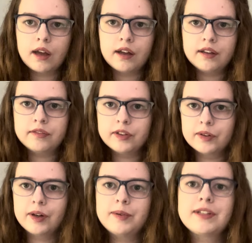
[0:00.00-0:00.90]
And if you're
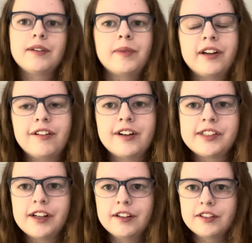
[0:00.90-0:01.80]
going to give micro
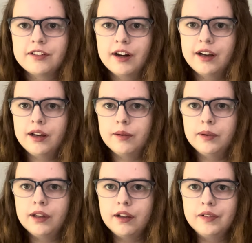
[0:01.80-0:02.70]
crochet a try, I would
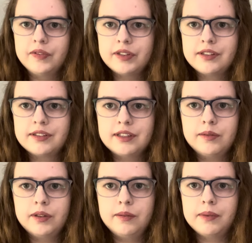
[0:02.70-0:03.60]
love to see
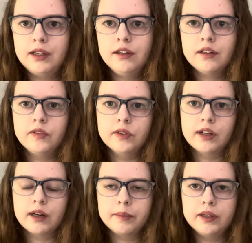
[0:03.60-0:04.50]
what you make if you tag
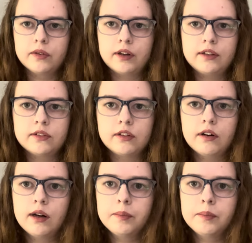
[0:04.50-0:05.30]
me on Instagram.